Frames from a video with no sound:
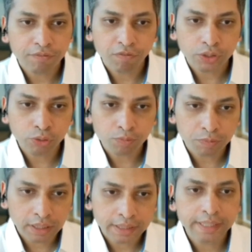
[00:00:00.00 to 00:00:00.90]
ability for you
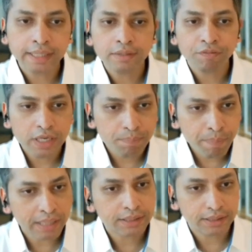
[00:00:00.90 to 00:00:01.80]
to create the
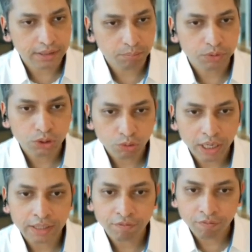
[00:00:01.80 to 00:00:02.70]
feedback systems to
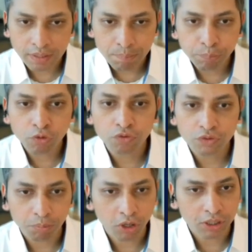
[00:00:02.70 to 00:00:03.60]
kind of
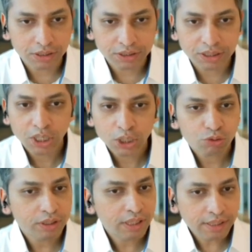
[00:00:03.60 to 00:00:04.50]
improve the models.
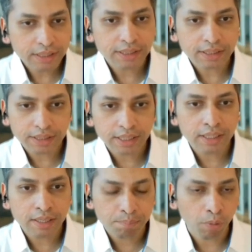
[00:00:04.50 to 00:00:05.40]
So I think these are
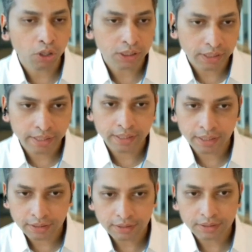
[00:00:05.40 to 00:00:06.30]
three important
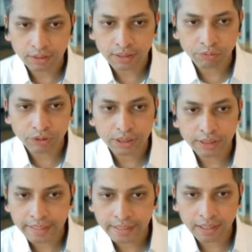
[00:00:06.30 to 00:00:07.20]
areas that we
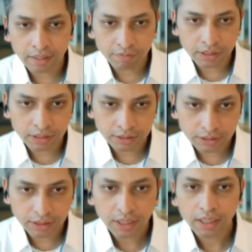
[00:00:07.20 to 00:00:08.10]
see: data
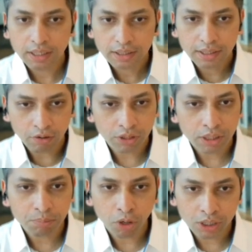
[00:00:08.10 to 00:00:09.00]
governance,
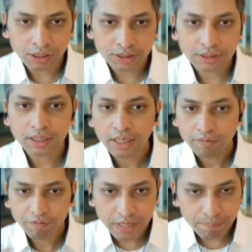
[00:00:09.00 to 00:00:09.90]
grounding models,
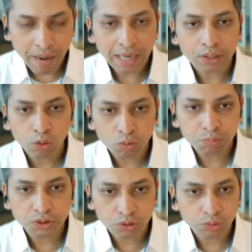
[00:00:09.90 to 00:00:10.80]
feedback
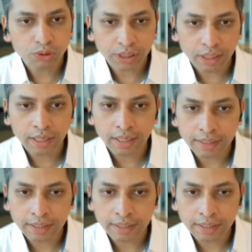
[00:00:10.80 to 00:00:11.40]
loops to